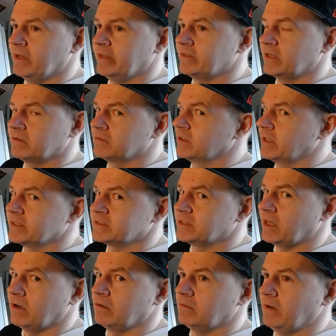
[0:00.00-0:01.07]
and then I realized
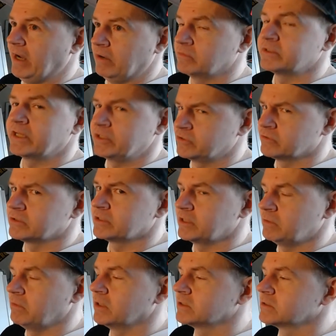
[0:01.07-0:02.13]
how, how dangerous he
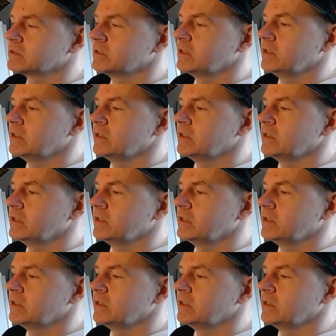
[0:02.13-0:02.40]
was.